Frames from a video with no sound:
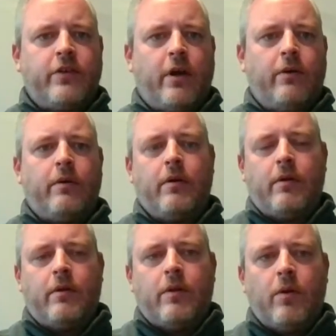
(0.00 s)
So
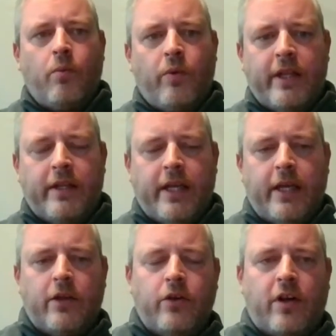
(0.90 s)
within
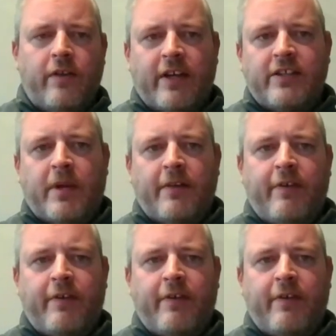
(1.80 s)
the Nuclear Advanced